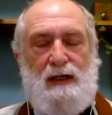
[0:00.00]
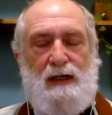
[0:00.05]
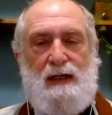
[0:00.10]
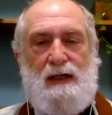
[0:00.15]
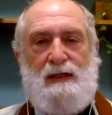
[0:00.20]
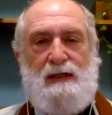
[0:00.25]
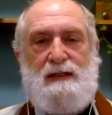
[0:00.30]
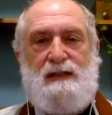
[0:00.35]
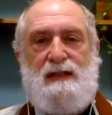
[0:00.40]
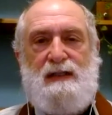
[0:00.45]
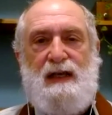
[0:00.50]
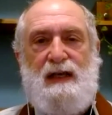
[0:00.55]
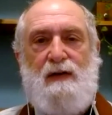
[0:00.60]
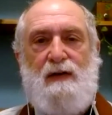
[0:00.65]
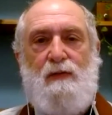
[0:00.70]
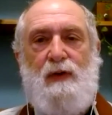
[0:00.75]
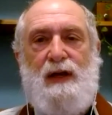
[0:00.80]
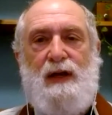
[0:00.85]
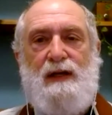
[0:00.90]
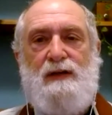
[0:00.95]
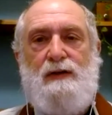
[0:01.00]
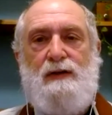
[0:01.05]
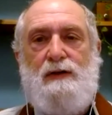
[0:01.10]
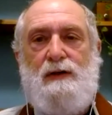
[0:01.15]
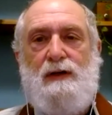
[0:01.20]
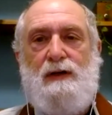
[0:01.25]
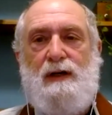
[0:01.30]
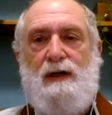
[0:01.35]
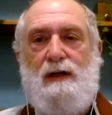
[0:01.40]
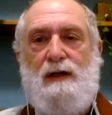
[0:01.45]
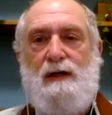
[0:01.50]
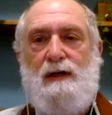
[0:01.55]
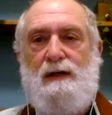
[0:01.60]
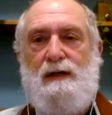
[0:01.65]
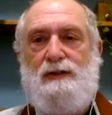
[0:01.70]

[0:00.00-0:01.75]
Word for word: is that when you're